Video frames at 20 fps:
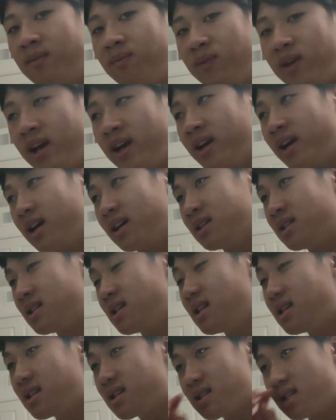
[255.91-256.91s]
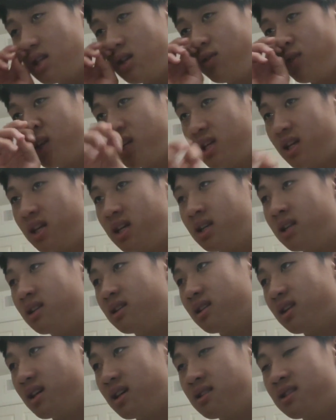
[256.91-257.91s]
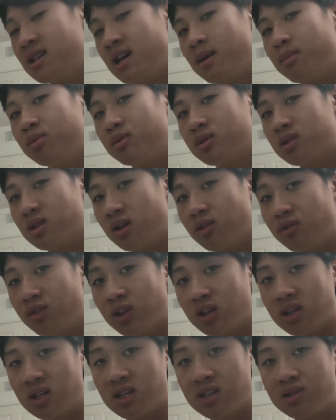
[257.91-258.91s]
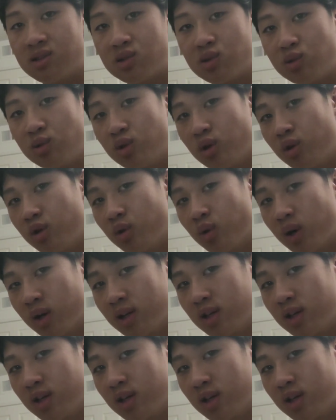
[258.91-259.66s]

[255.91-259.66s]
And I see this even in examples of the kids who go to our